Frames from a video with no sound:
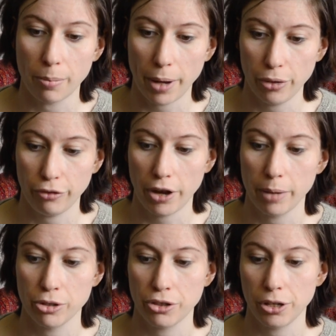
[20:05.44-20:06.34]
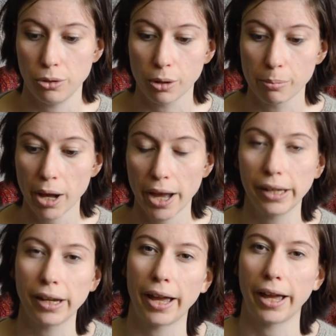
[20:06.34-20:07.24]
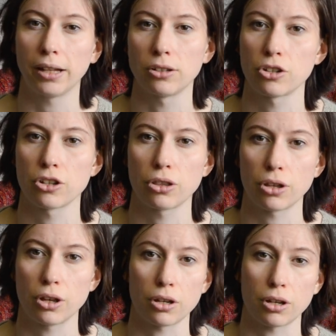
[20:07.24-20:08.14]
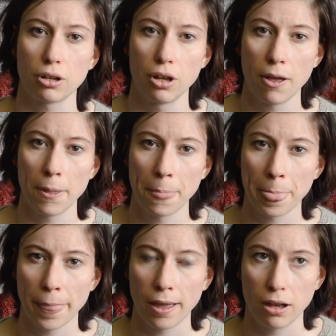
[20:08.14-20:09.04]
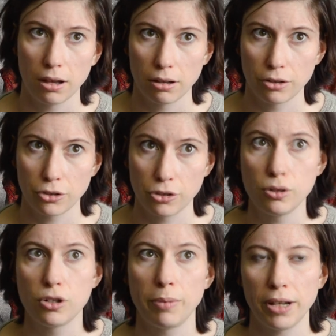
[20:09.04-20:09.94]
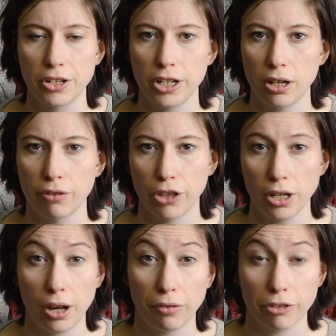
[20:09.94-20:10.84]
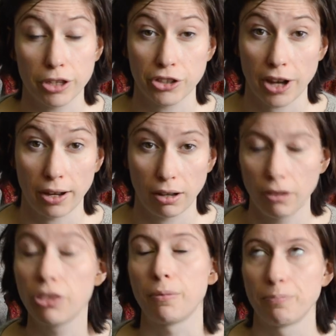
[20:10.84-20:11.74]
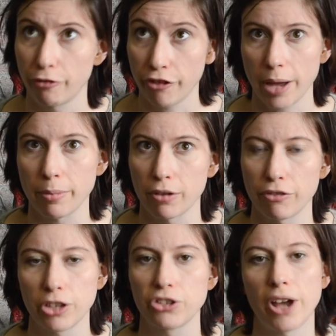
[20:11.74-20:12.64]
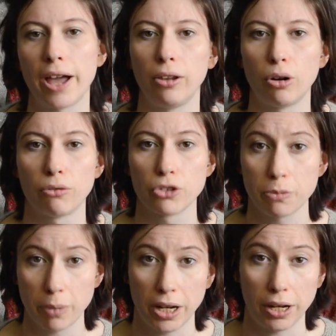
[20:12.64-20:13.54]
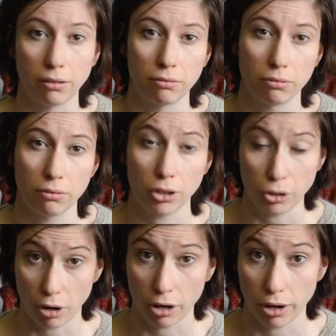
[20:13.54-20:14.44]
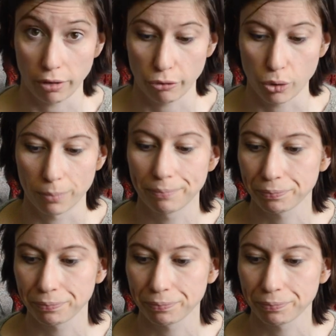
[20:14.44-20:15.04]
about the fibres that you combine and the suitability of the yarn for the style, the fibre for the style of spinning that you are going for.